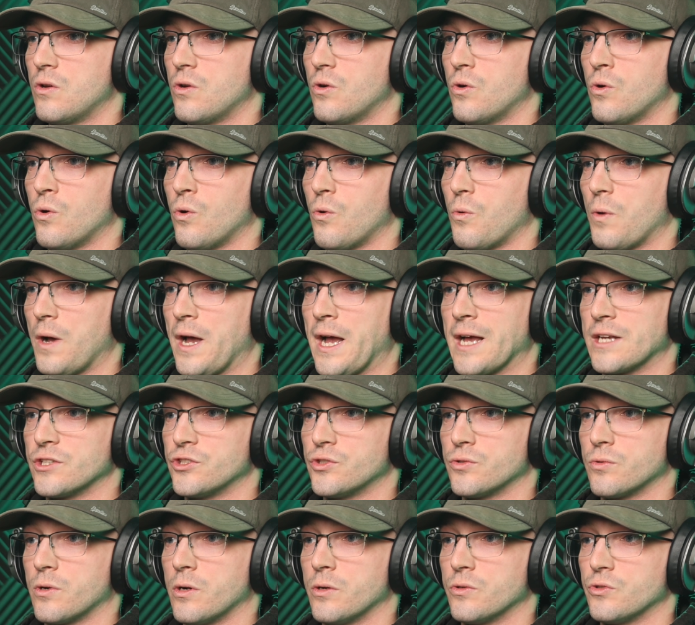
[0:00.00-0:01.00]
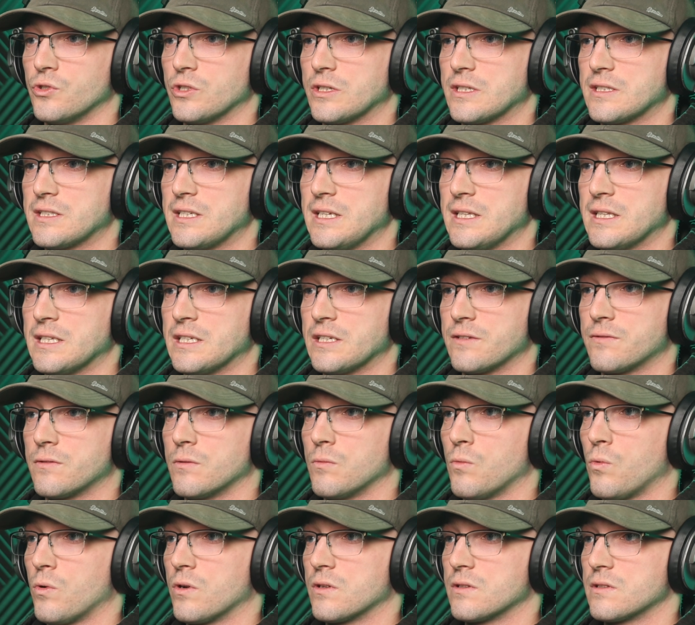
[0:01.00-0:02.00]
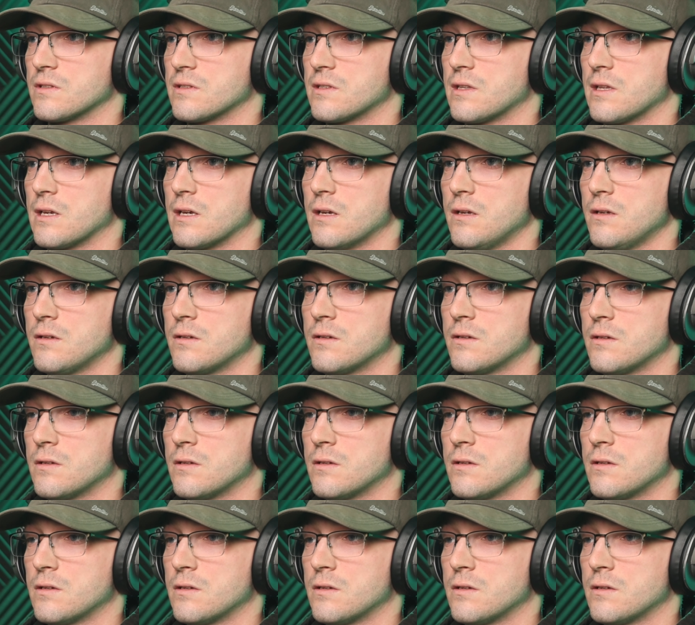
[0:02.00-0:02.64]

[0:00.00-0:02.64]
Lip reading: or add your own. You can see the different ones there.